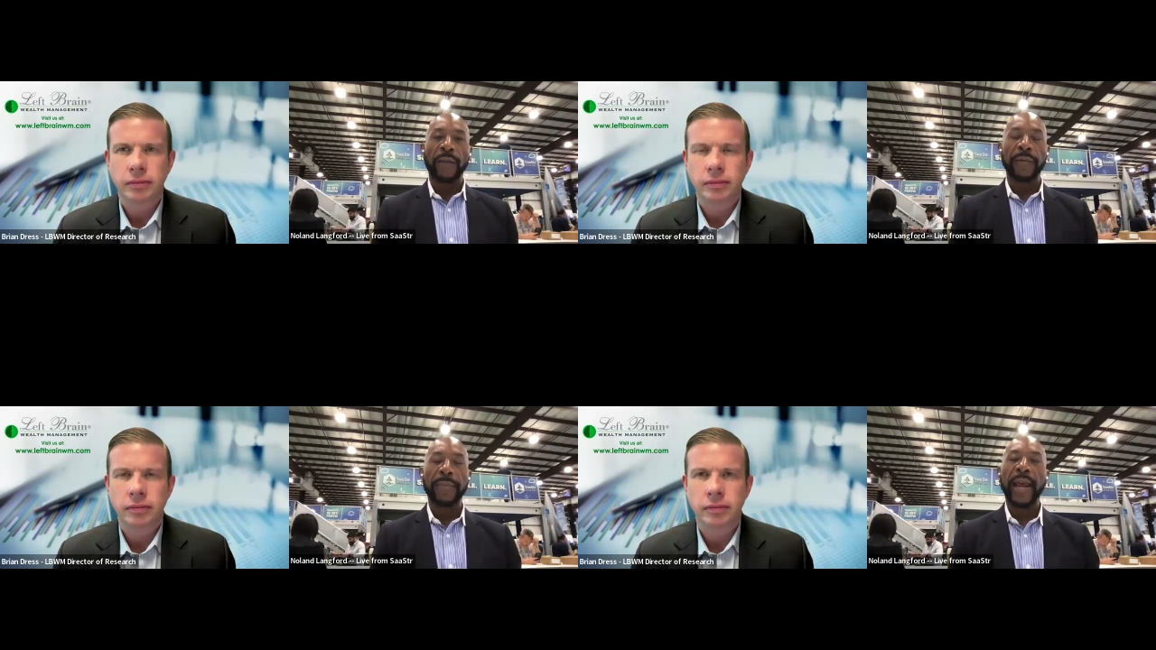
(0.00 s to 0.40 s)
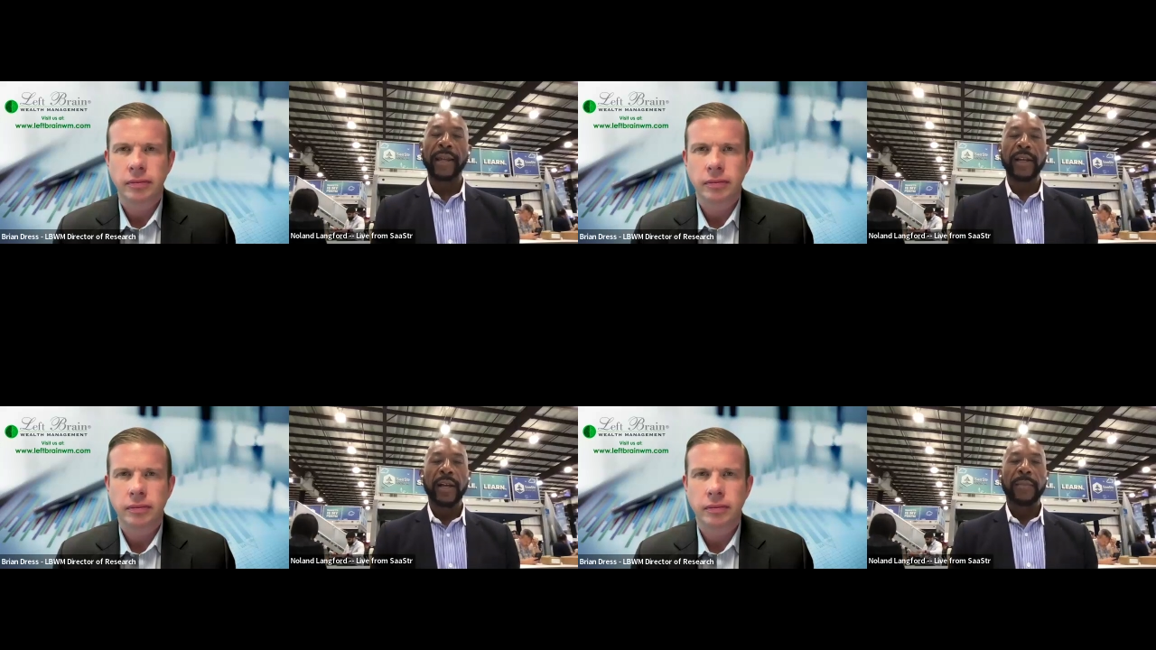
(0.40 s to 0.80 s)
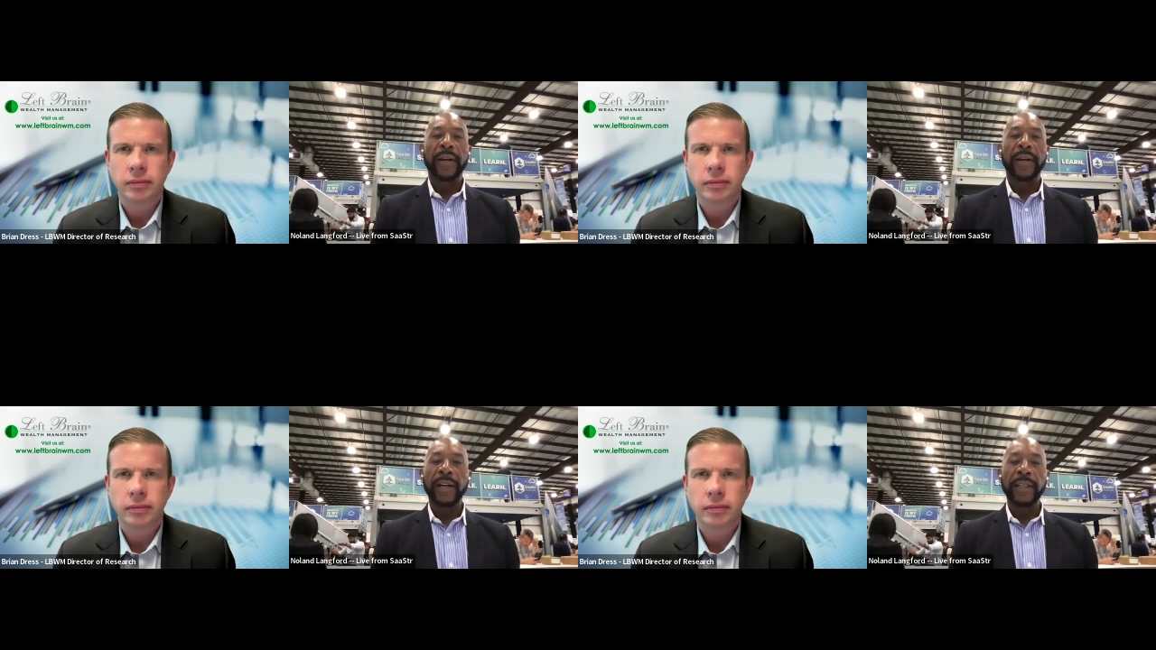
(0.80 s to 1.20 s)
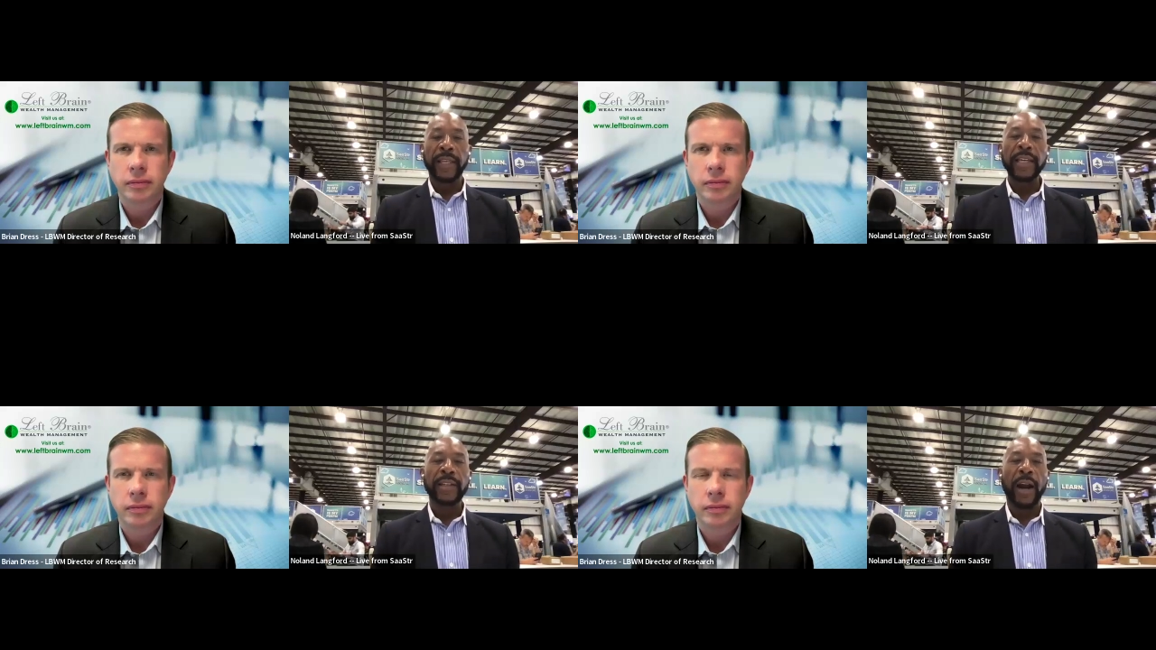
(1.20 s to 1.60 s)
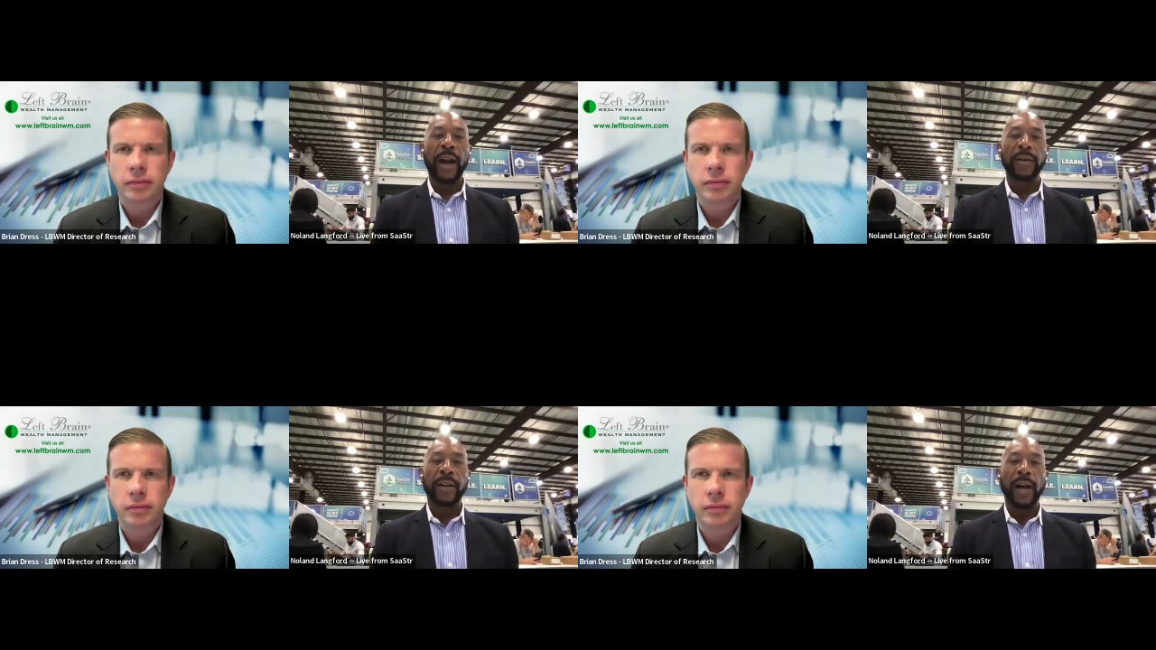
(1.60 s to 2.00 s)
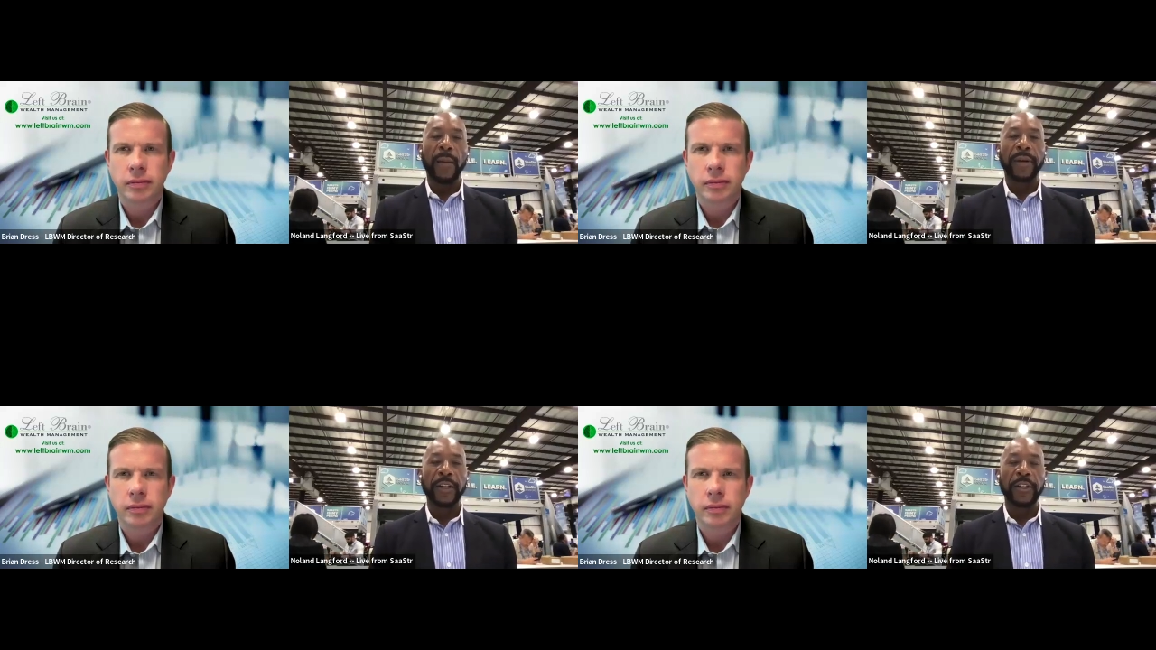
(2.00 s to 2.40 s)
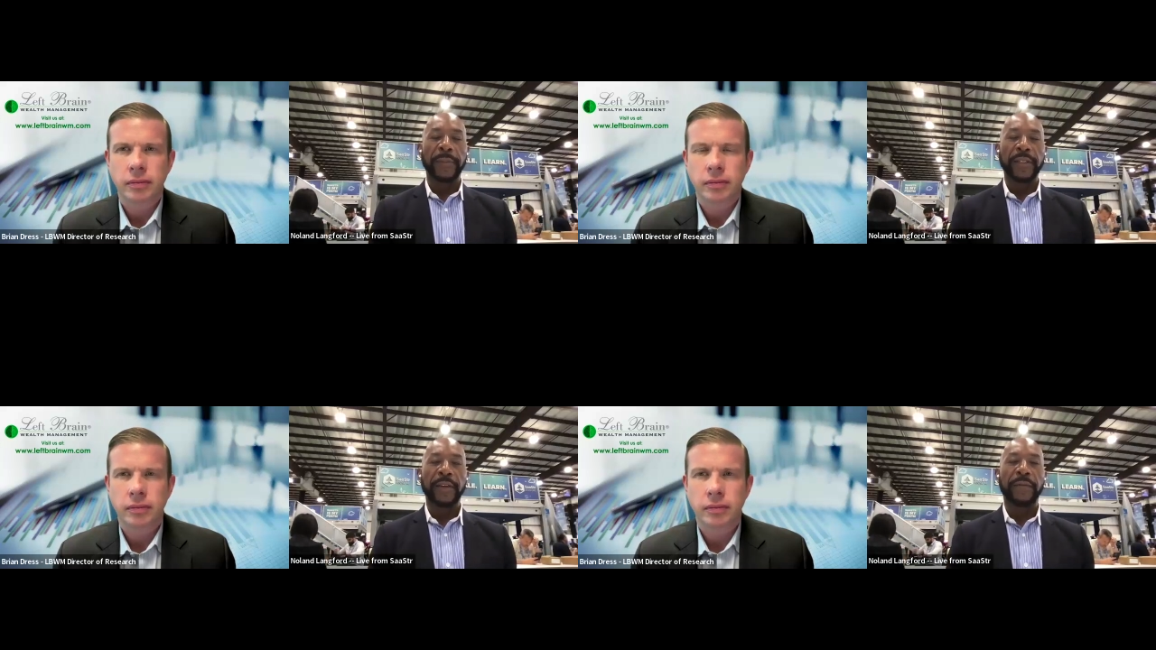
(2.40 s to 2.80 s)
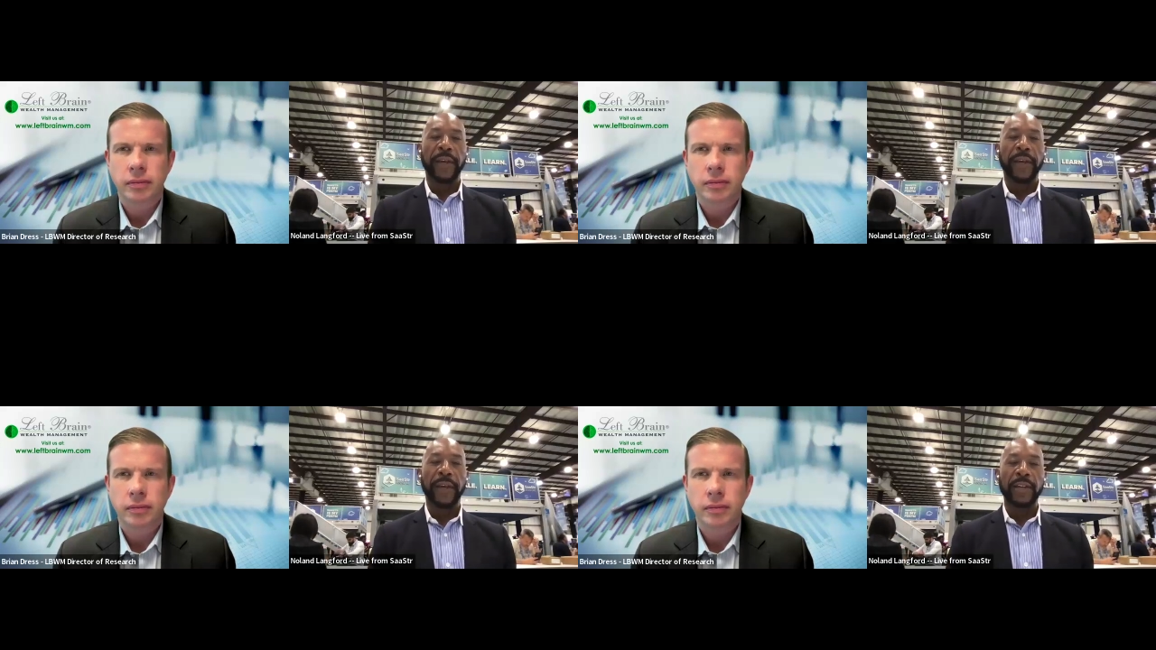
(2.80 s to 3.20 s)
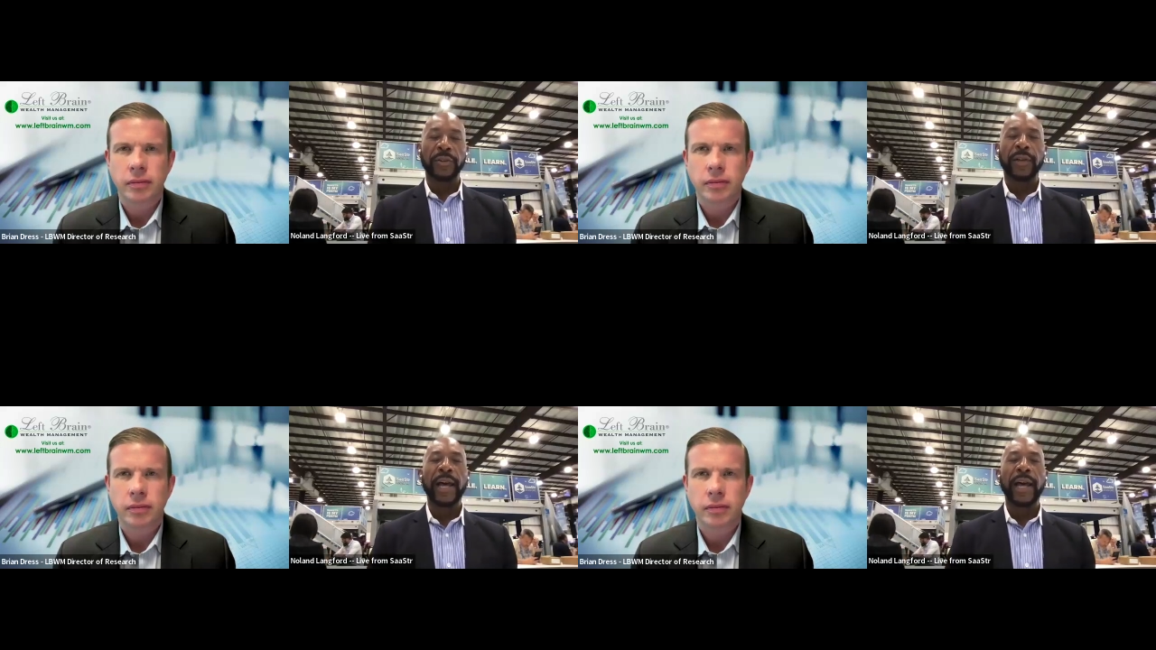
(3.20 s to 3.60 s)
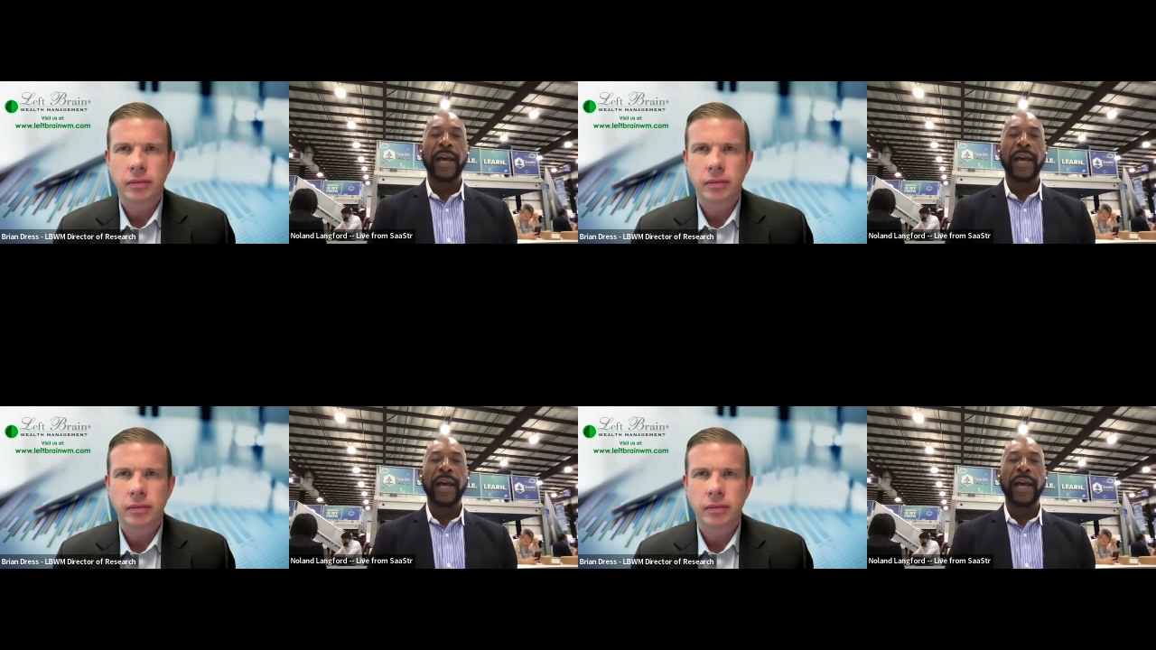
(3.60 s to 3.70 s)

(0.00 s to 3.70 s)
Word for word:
Speaker 1: to draw from that. But it, these aren't company-specific issues.